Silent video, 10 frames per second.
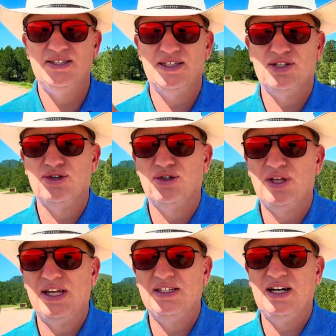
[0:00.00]
this little
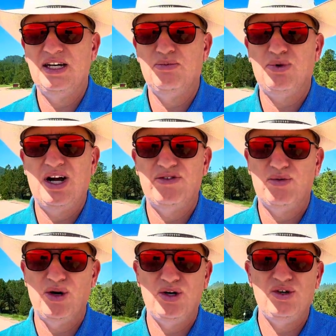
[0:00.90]
like tiny private
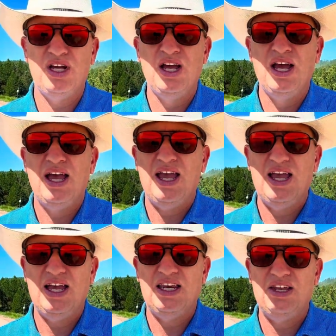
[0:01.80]
road.
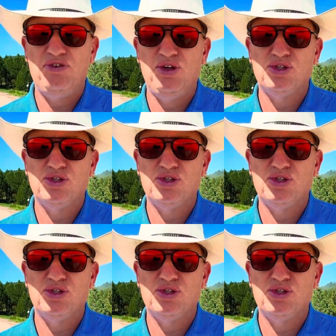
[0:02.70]
And if you use